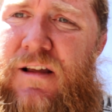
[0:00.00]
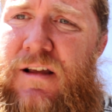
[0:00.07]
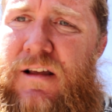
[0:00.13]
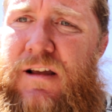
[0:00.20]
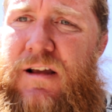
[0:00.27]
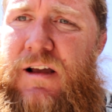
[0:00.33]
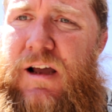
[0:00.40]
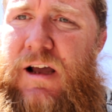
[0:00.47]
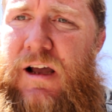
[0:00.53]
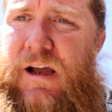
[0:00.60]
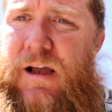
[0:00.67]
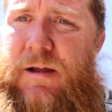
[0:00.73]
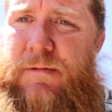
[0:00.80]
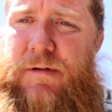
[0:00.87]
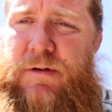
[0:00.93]
You
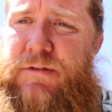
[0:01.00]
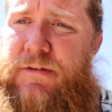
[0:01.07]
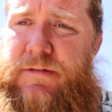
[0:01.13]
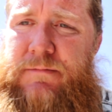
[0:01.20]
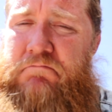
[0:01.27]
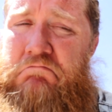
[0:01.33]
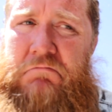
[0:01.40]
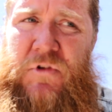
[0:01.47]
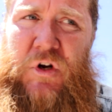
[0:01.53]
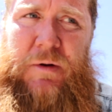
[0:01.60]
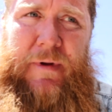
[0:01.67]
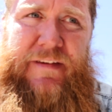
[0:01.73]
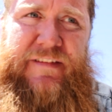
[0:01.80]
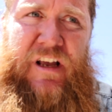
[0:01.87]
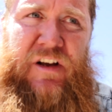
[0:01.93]
know, just doing
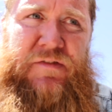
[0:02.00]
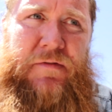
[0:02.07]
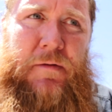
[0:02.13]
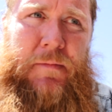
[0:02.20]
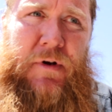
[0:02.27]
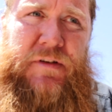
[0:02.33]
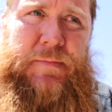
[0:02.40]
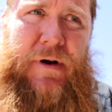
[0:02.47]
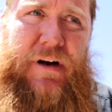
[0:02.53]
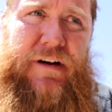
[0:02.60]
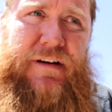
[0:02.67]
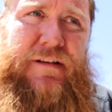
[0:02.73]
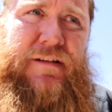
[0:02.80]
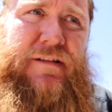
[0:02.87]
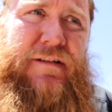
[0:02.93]
it myself for the most part.